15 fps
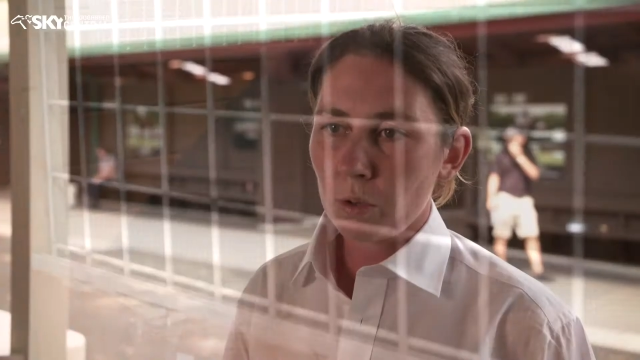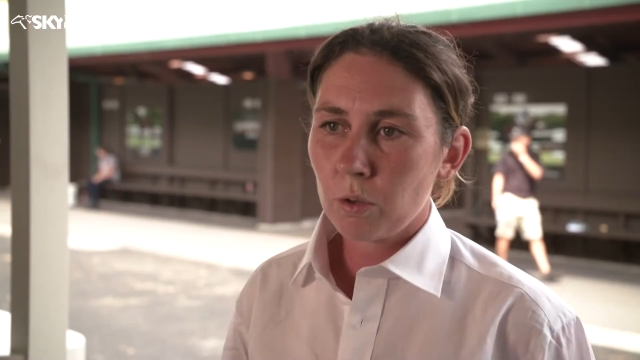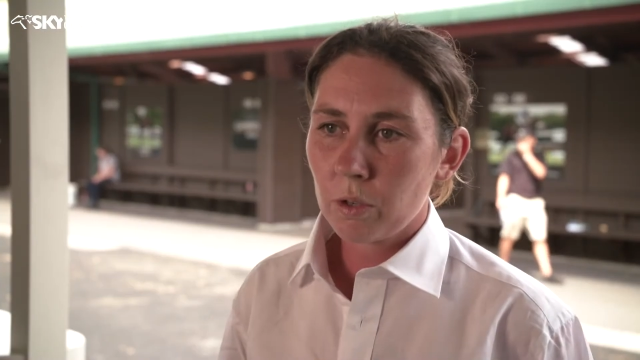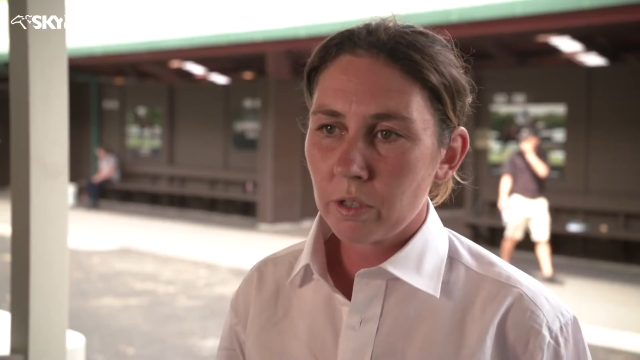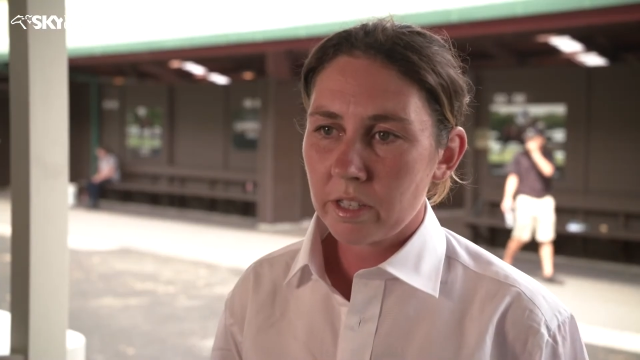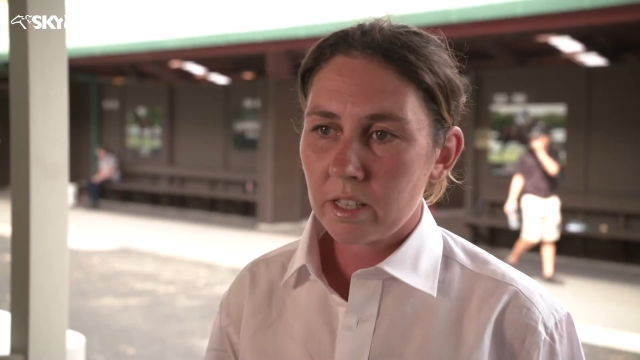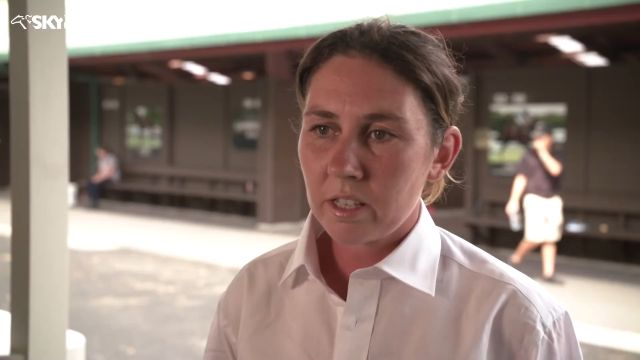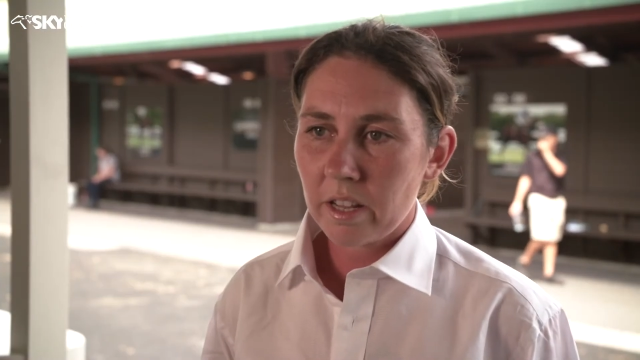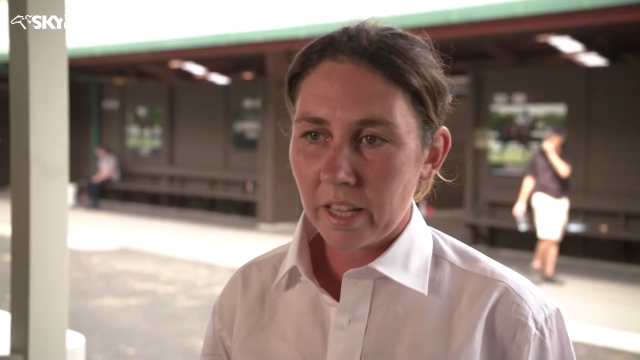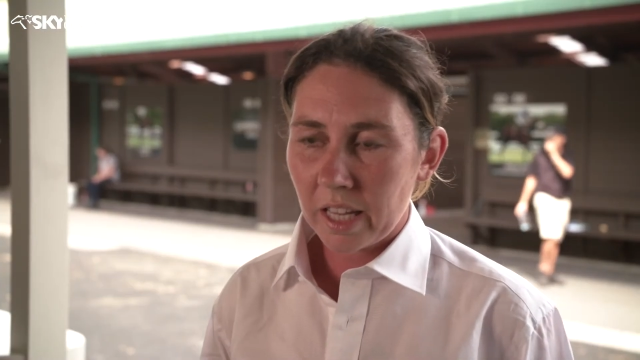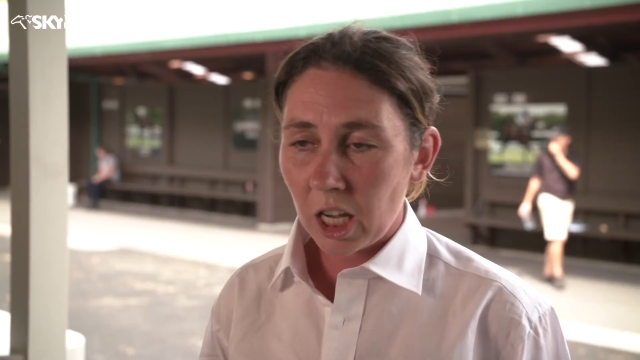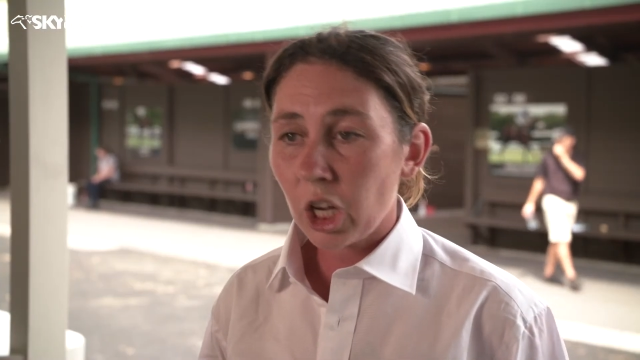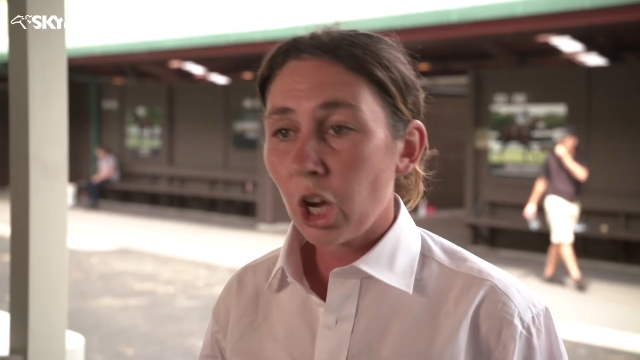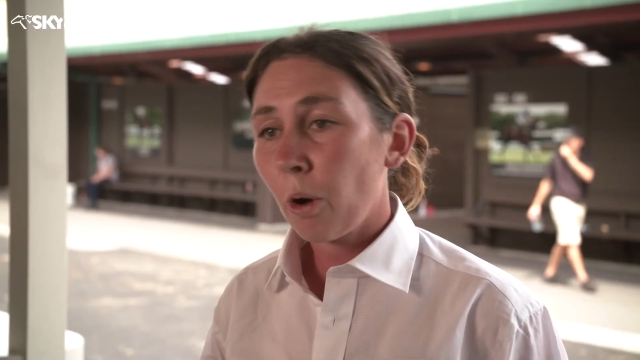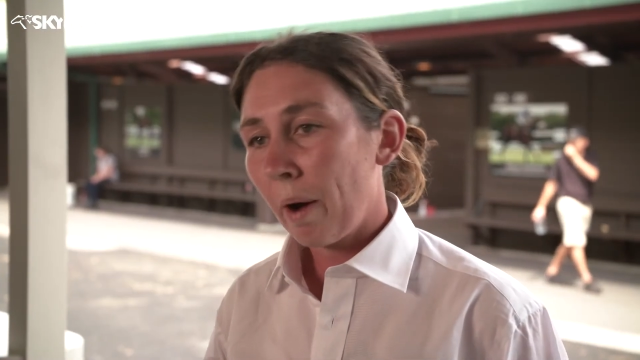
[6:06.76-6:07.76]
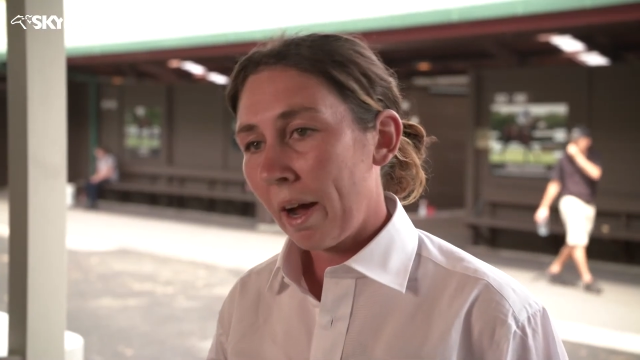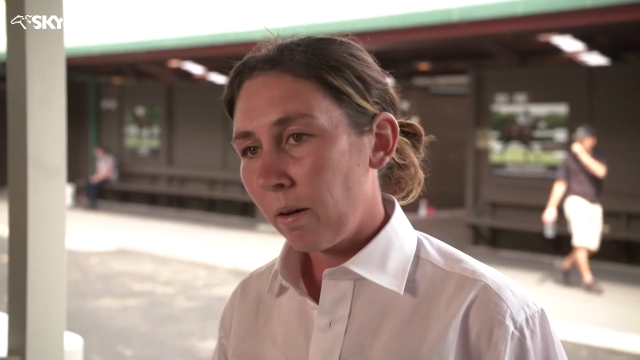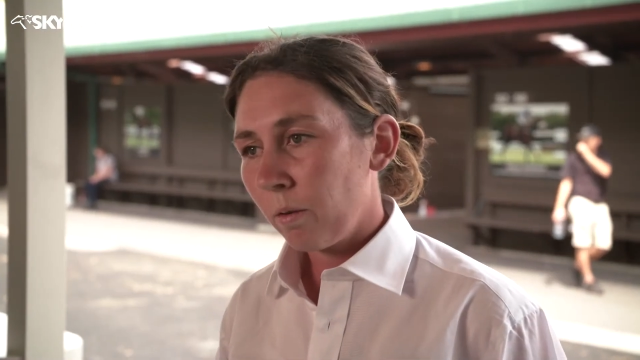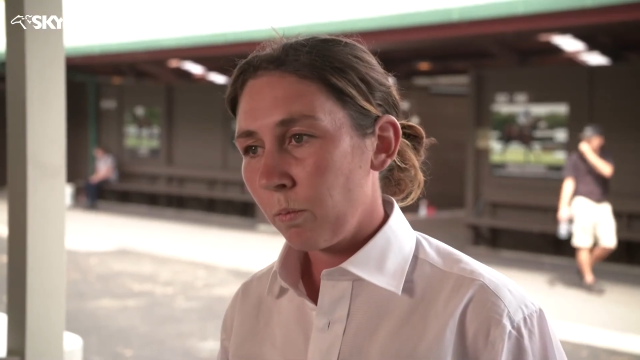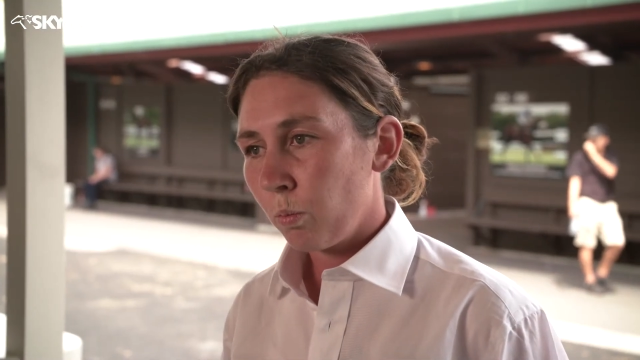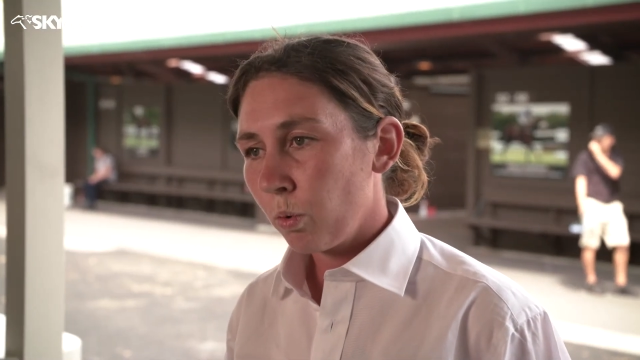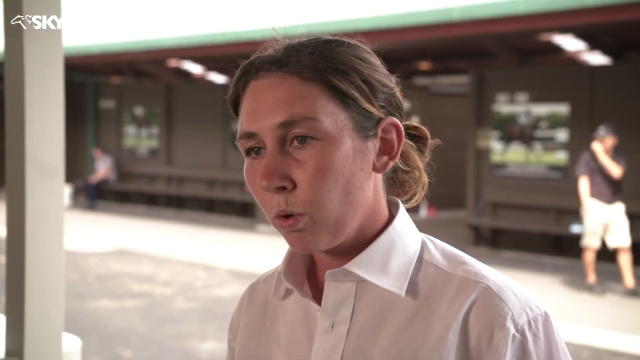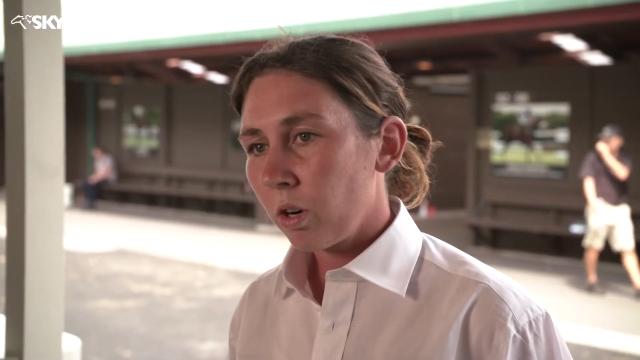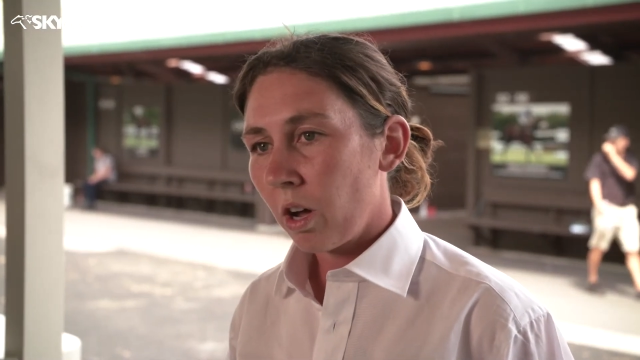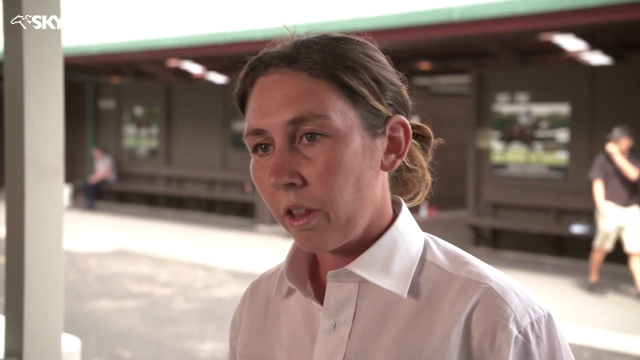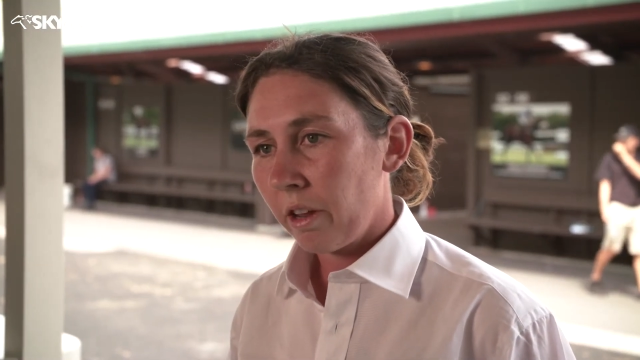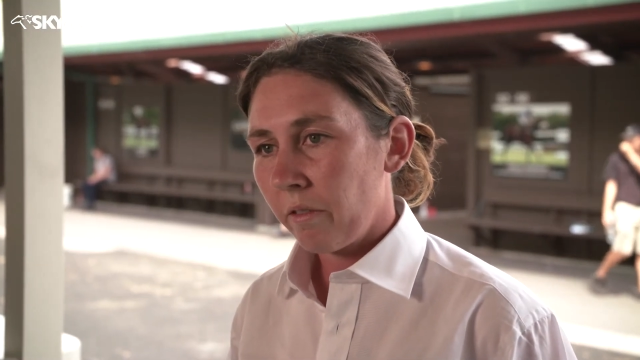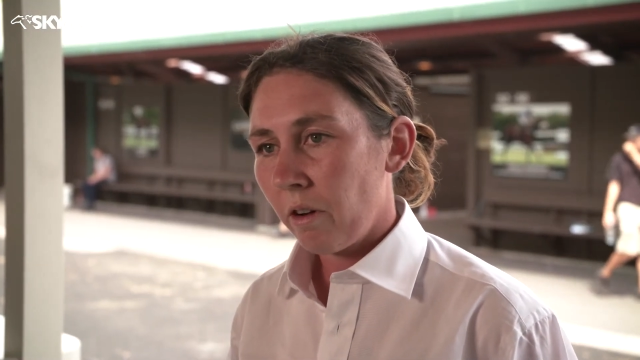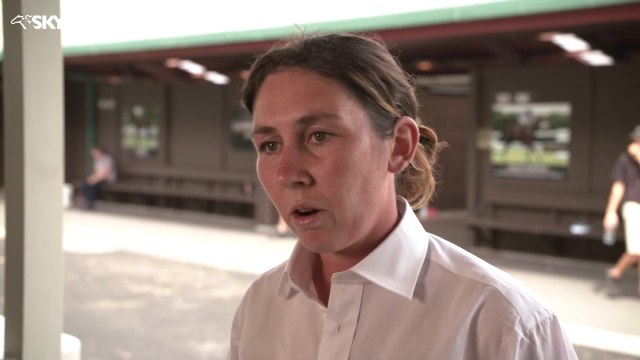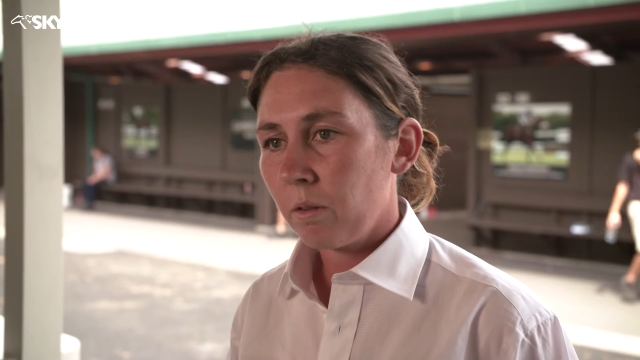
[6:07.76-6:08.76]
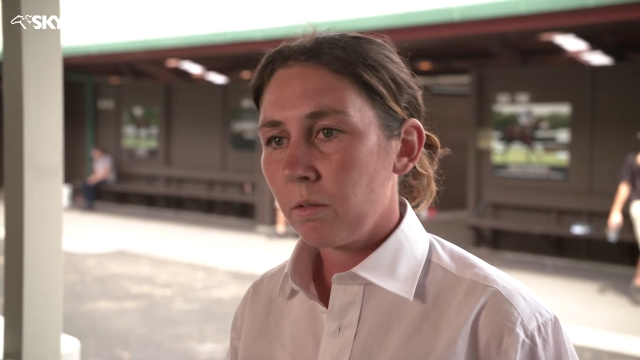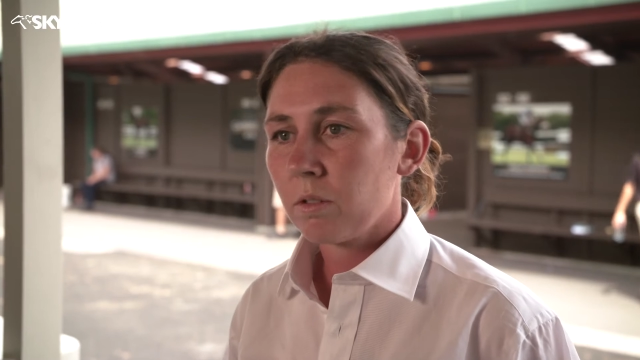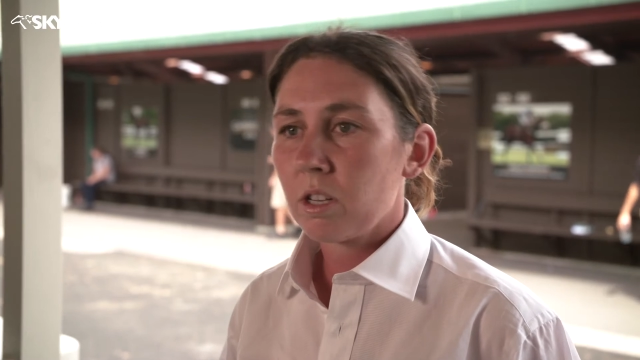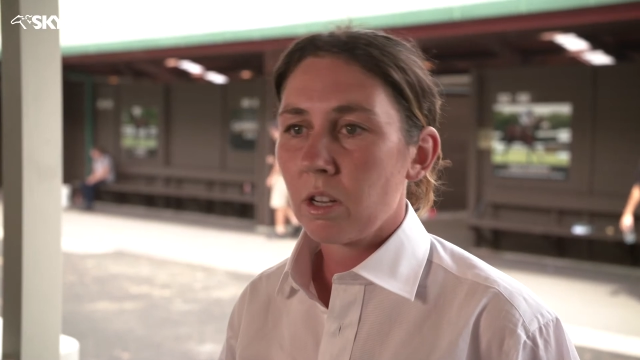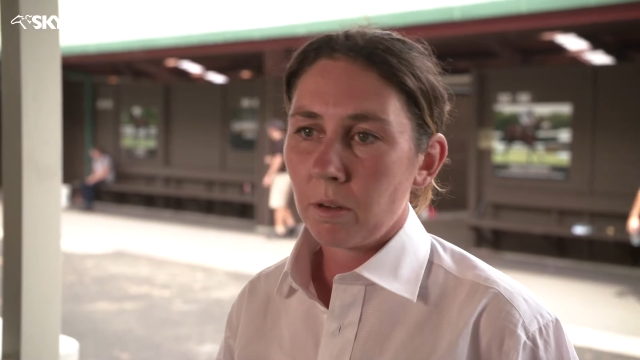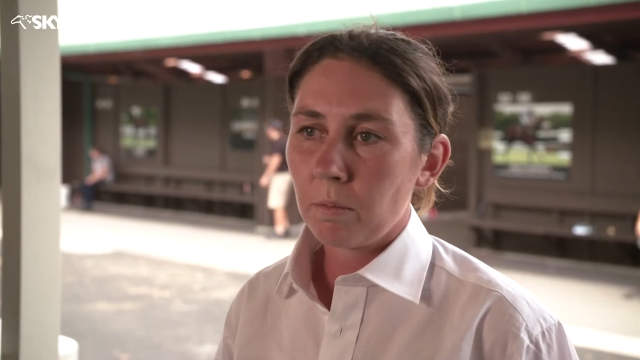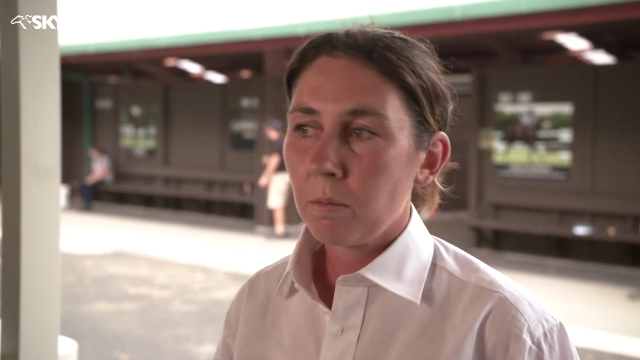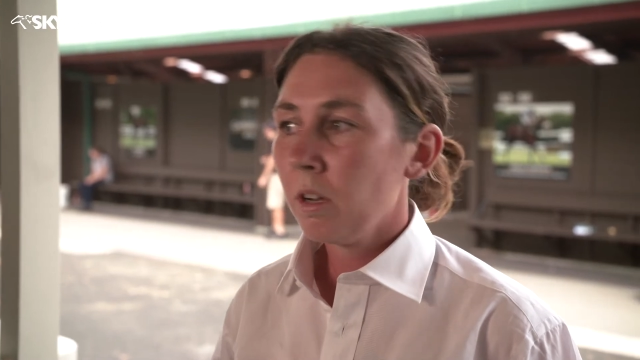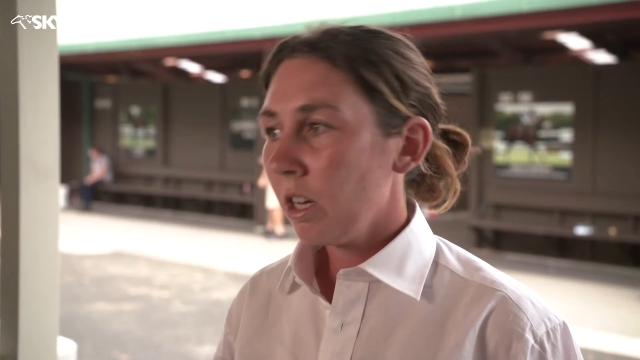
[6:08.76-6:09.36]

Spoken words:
horses, that they can go out and walk on their own, to,